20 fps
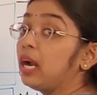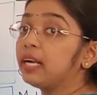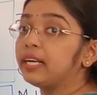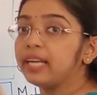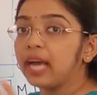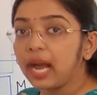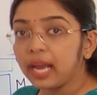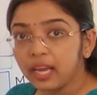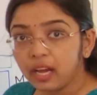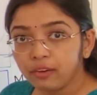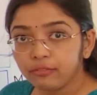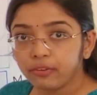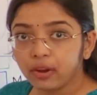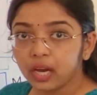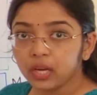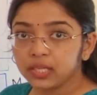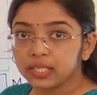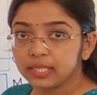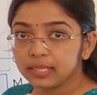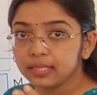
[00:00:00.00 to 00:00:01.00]

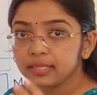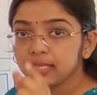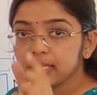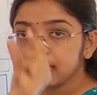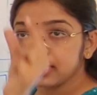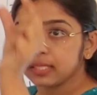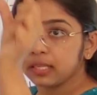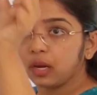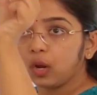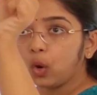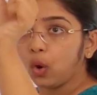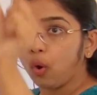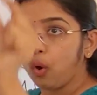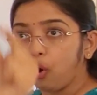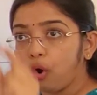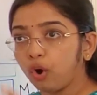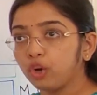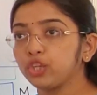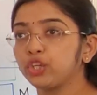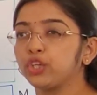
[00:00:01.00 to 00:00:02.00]
Diaphysis is a
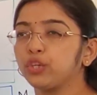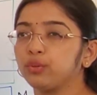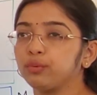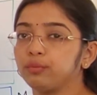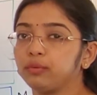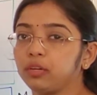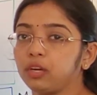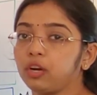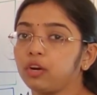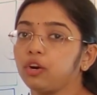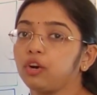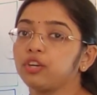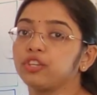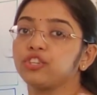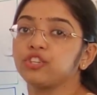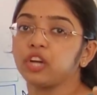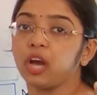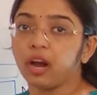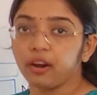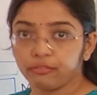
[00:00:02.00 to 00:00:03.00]
long tubular or
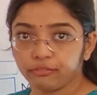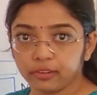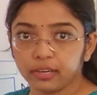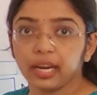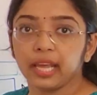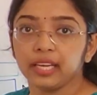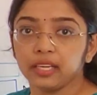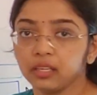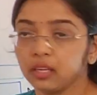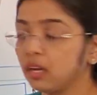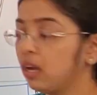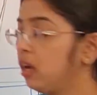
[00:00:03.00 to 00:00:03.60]
shaft-like